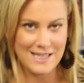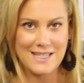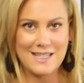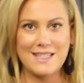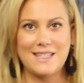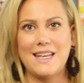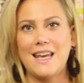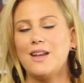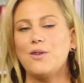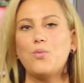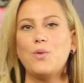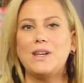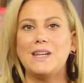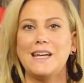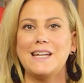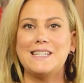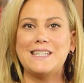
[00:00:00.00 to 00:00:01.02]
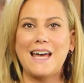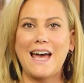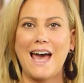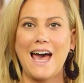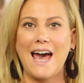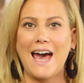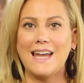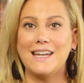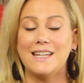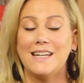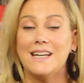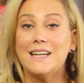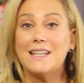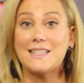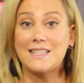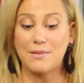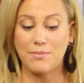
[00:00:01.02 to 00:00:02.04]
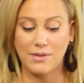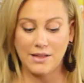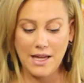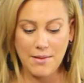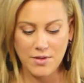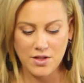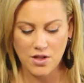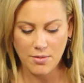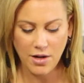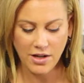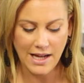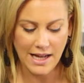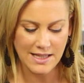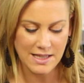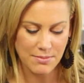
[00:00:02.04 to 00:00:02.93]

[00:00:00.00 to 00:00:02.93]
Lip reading: set, we need to add some lemon. So I'm going to add